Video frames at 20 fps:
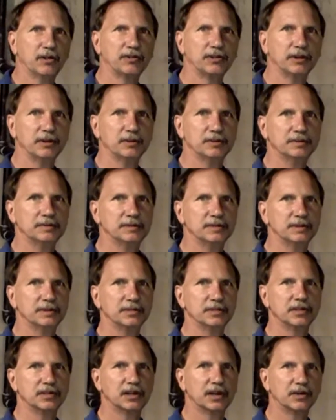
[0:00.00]
also,
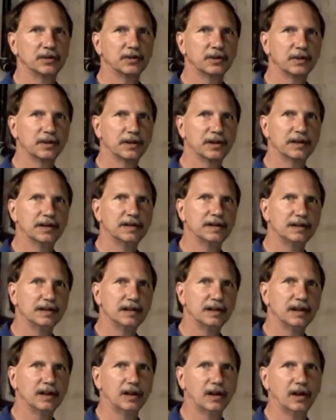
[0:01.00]
which is also
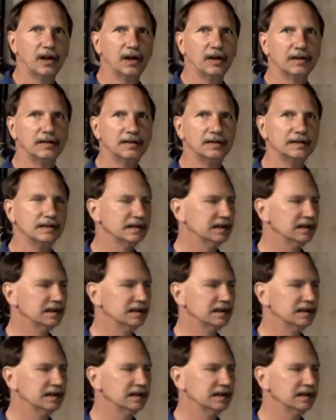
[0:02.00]
the law.